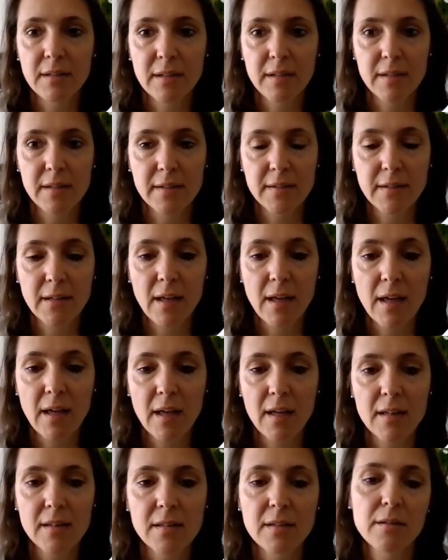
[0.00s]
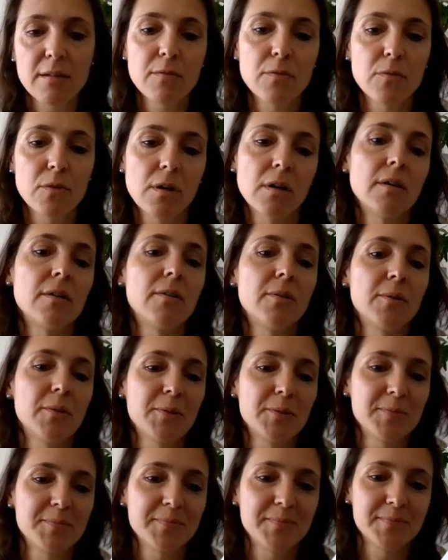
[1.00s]
is Andy
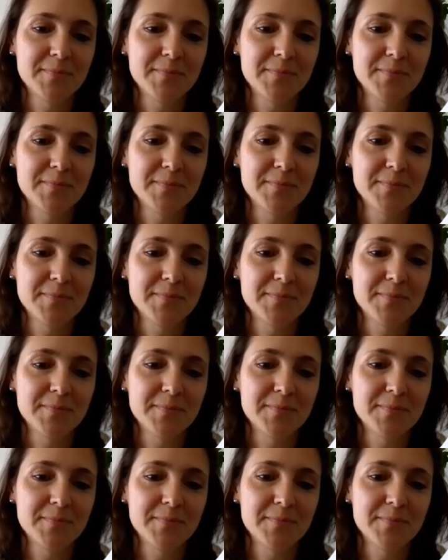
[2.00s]
Warhol.